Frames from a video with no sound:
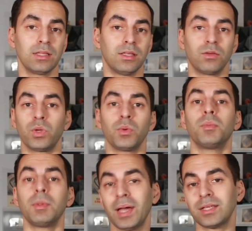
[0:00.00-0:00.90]
that we
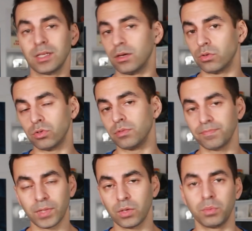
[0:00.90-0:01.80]
would be better or
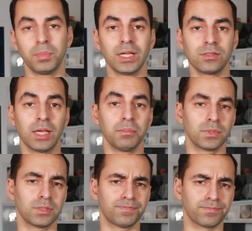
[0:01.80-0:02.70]
would be
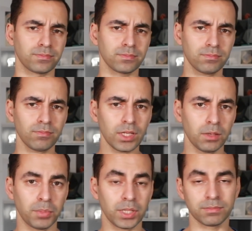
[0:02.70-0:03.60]
exempt.
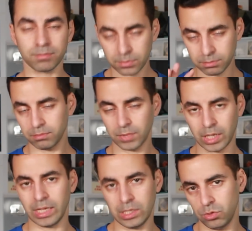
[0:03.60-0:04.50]
But
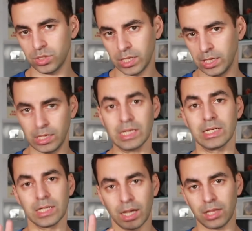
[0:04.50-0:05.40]
I hear you say,
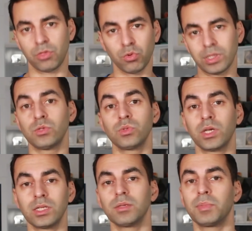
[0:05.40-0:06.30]
I thought this was
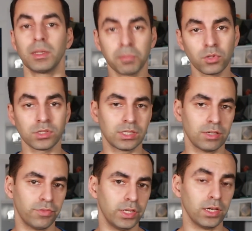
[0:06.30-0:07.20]
going to be a
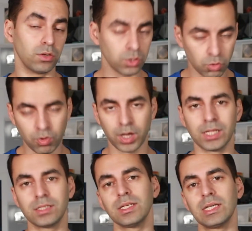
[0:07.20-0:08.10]
positive video. You're
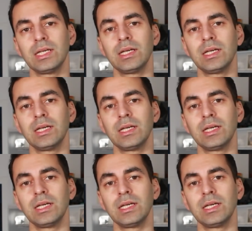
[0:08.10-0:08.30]
right.